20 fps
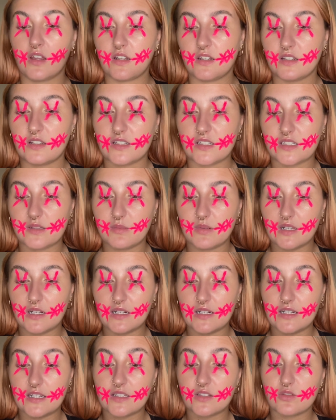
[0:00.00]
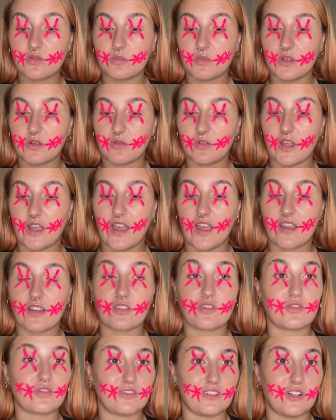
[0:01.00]
needs to be a little bit
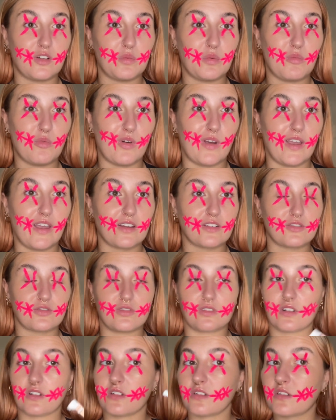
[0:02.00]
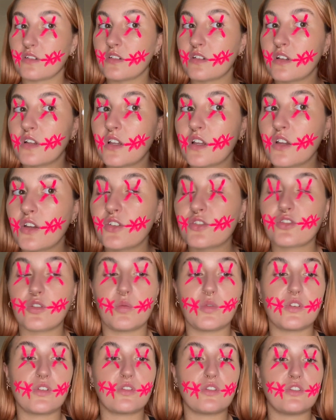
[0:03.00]
extra, a little bit more extra. So
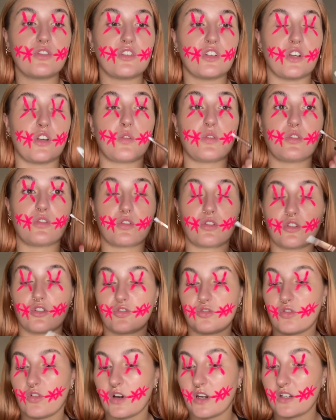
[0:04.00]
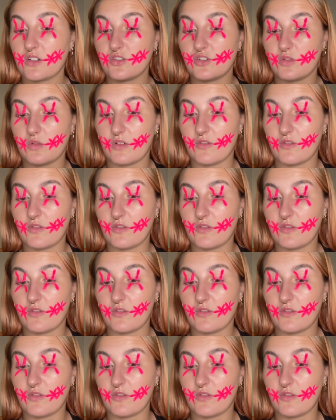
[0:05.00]
what you're going to do, you're going to try and do it